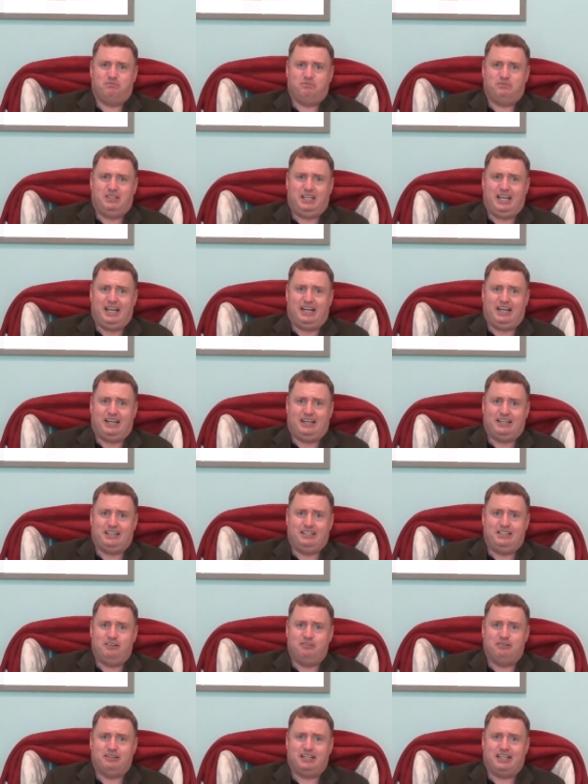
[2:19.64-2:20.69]
Yeah,
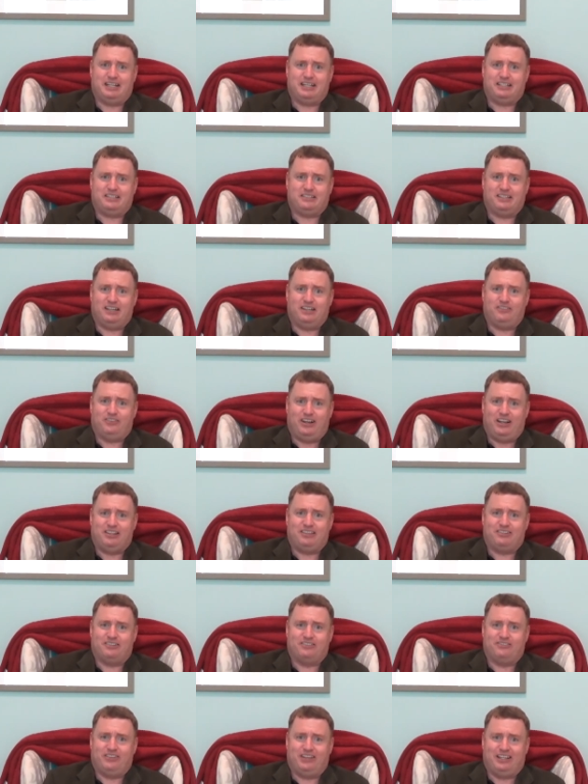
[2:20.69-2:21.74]
you and like a ton of
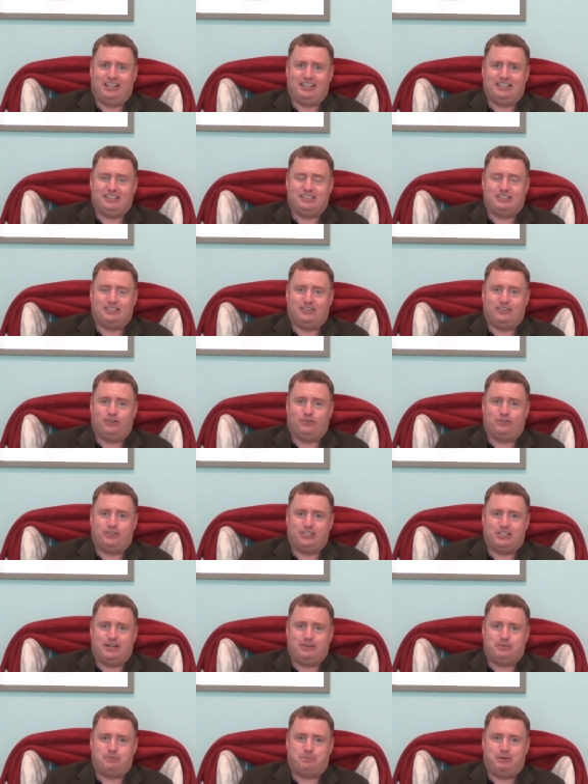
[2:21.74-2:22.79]
other villains over
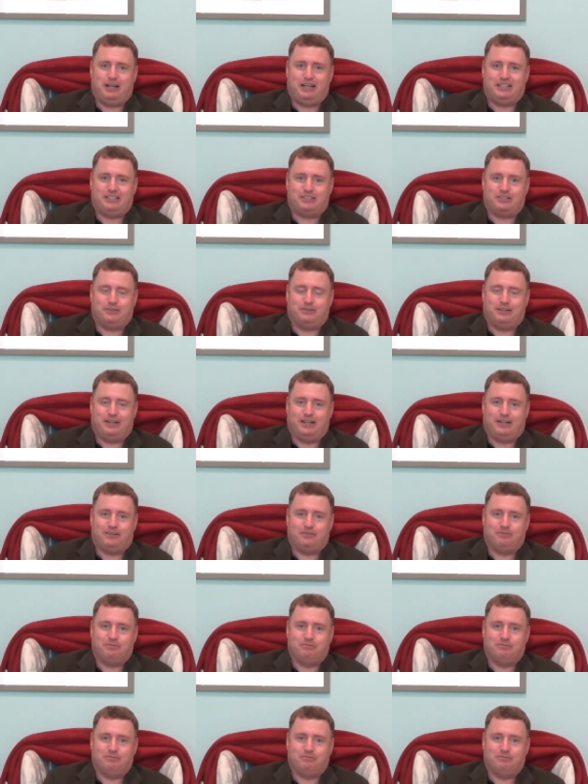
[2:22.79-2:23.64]
James Bond's career.